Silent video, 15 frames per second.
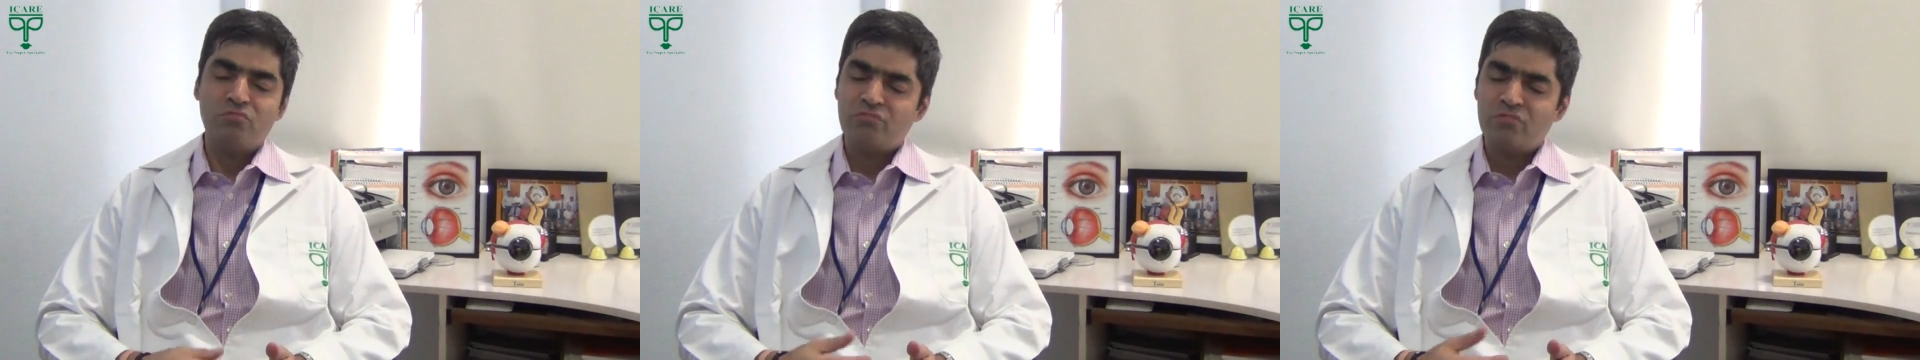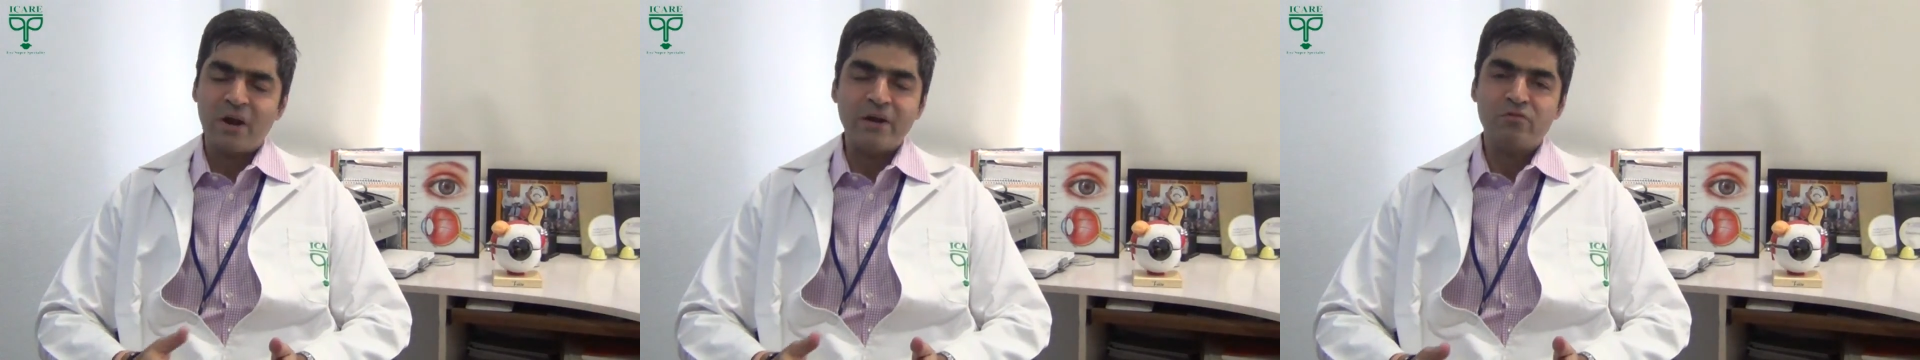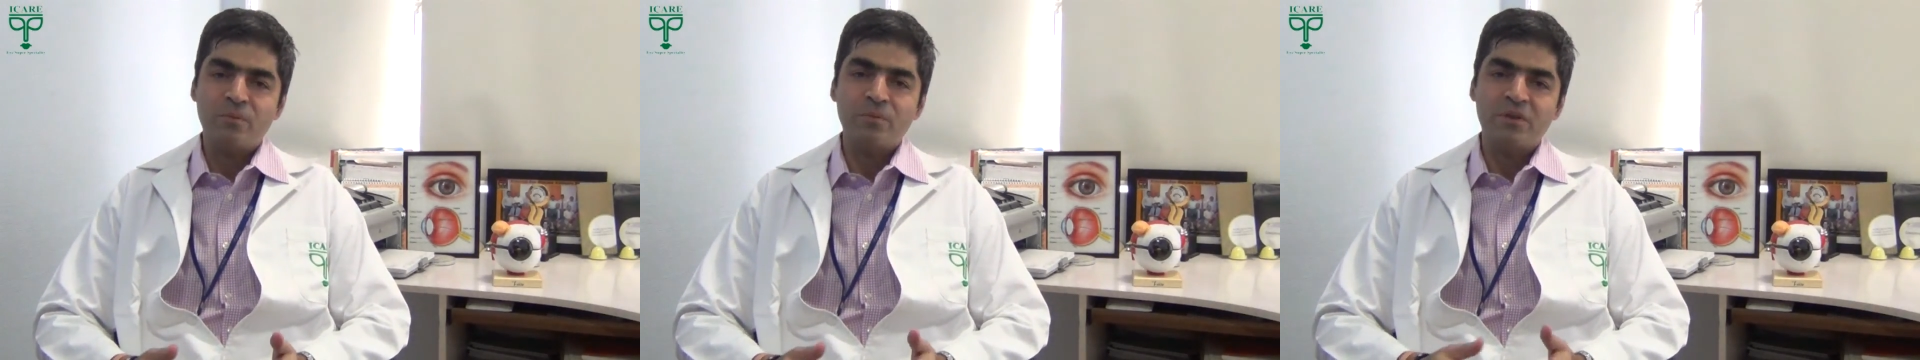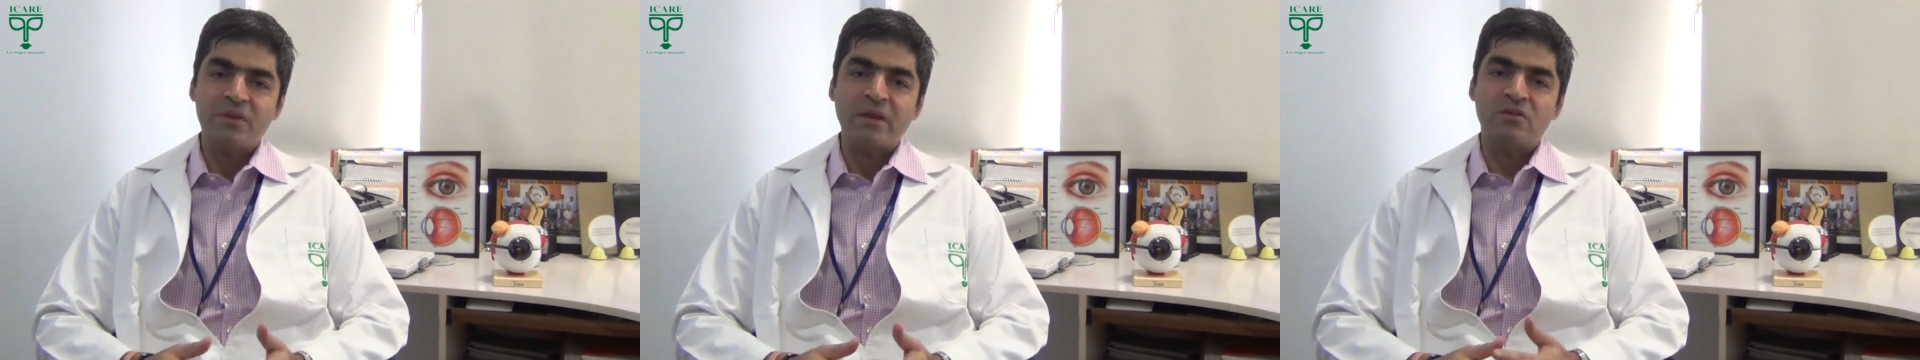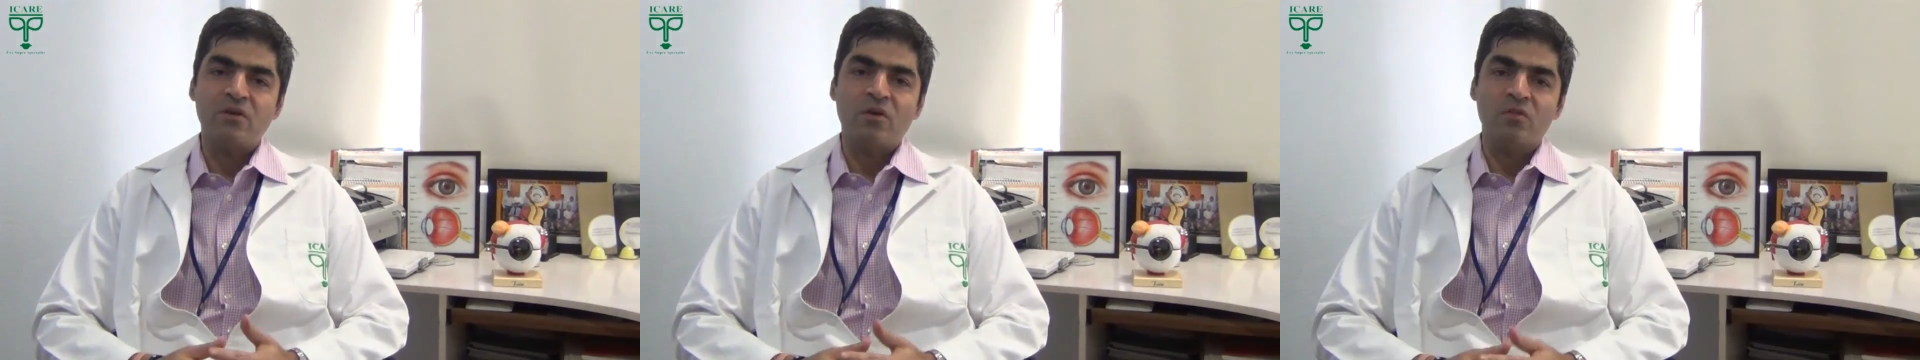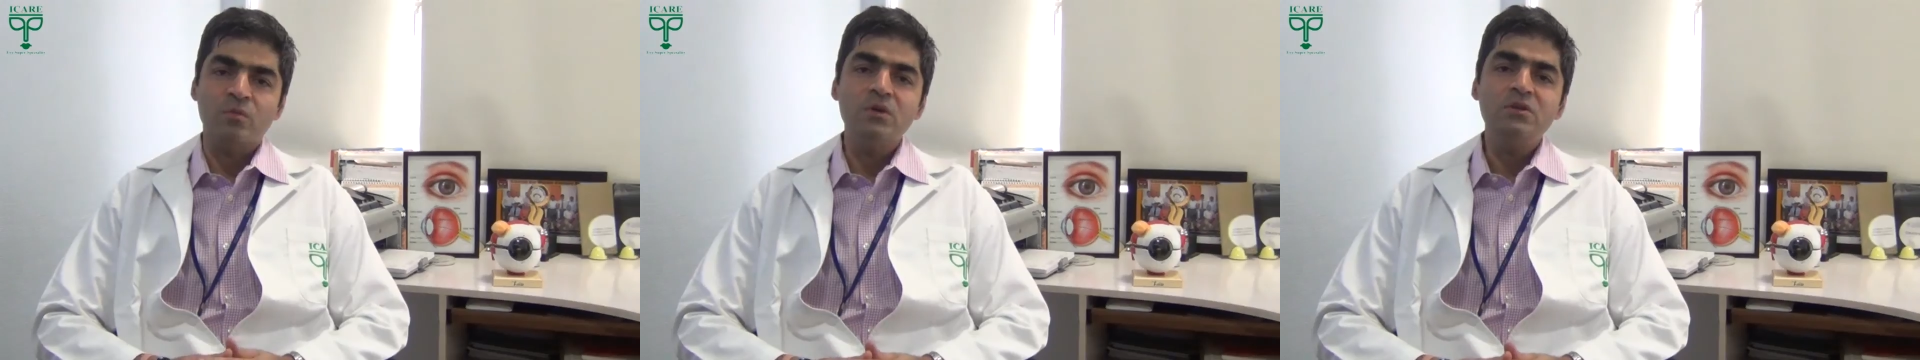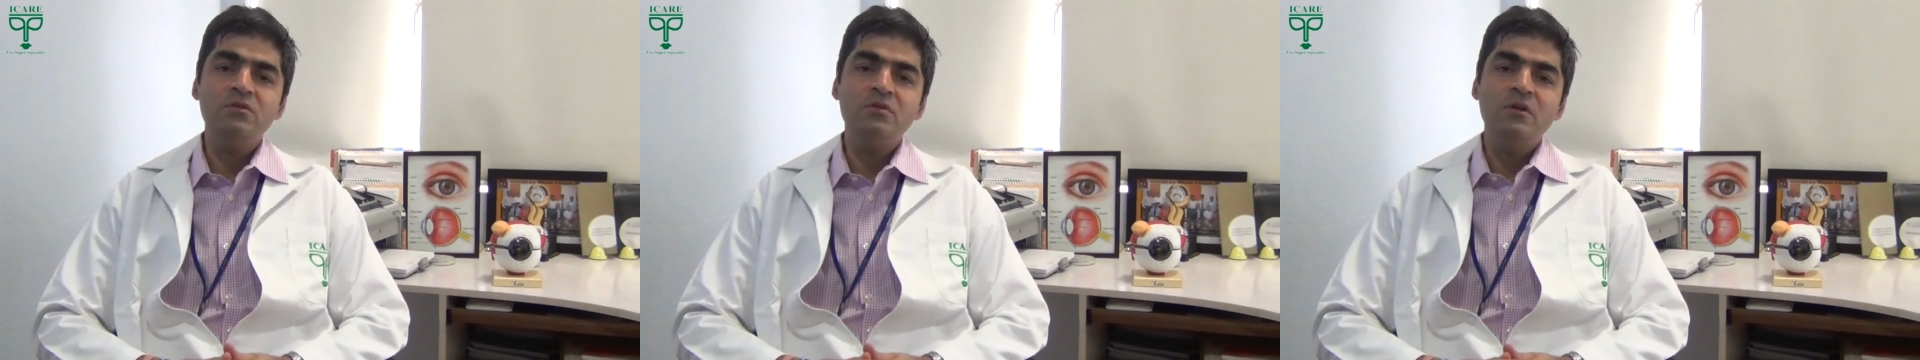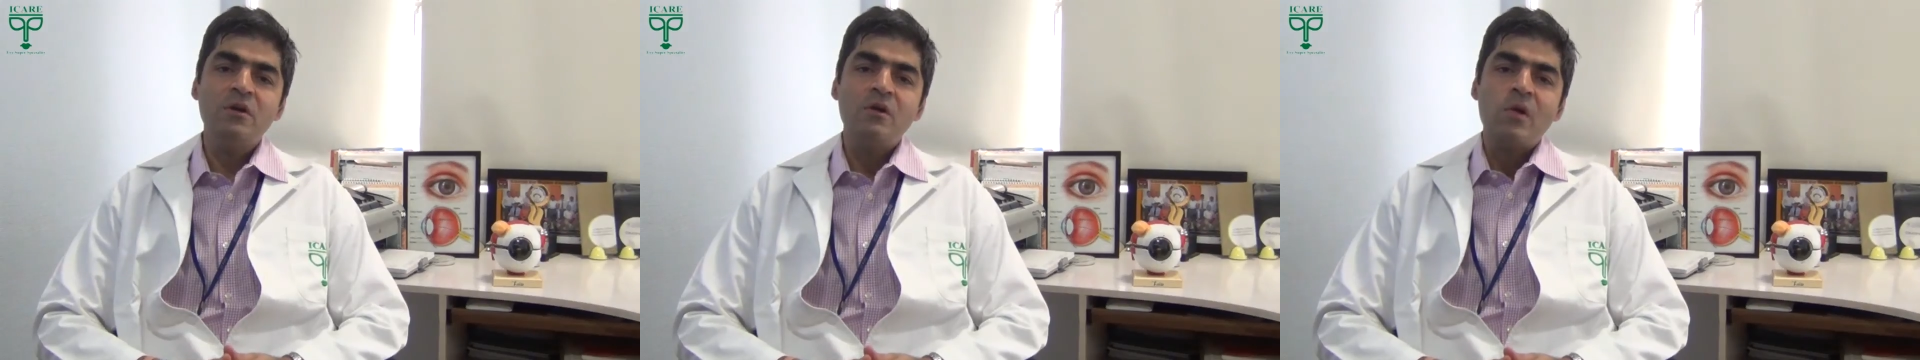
right from the next day onwards.